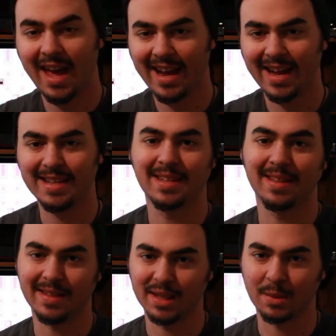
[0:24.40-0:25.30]
guys,
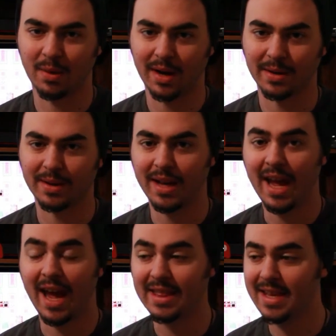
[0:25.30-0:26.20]
this is Prandall,
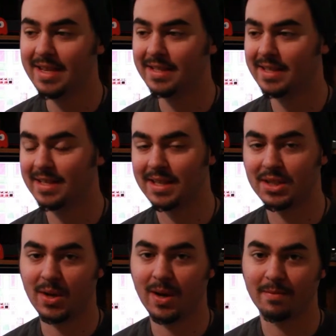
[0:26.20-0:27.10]
and this is the
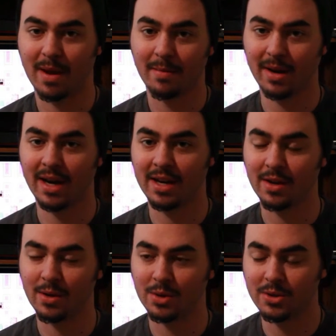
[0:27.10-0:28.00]
start of my brand
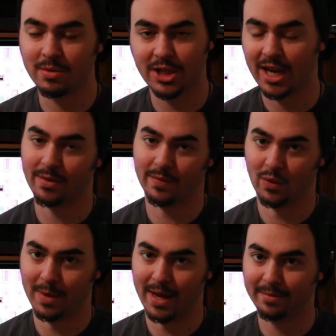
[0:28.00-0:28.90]
new channel
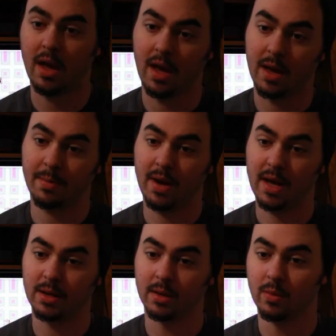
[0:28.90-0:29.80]
format. Hey
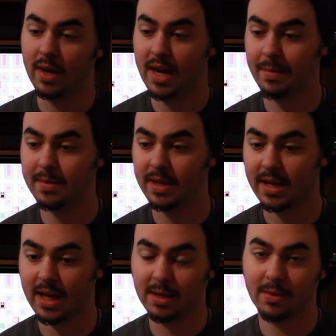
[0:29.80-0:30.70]
Prandall, what happened to
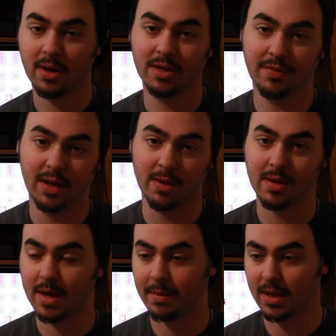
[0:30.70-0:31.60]
that Kingdom Hearts video
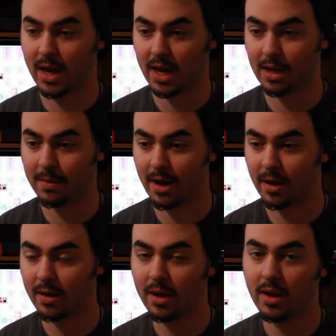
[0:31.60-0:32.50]
you kept talking
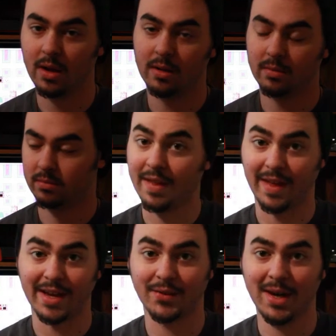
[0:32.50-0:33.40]
about?
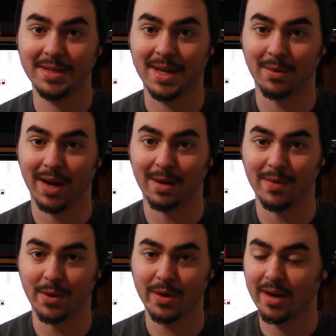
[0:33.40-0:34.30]
Thanks for asking, random
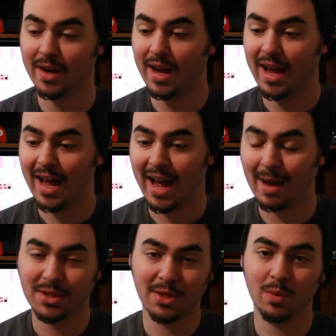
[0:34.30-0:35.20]
viewer.
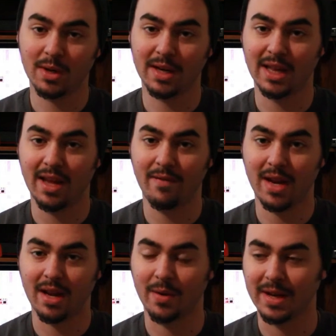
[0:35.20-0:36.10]
I'm still working on that
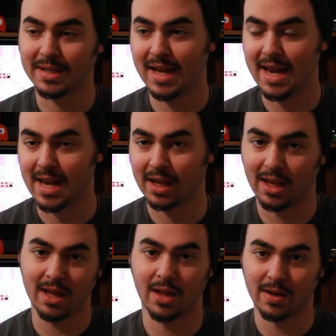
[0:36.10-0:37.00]
video, it's taking a
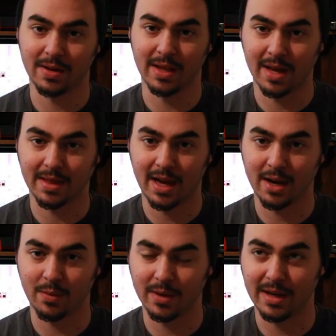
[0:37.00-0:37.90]
lot longer than I
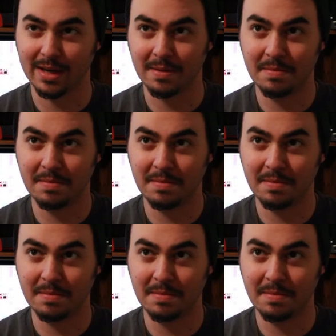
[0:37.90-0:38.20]
thought it would,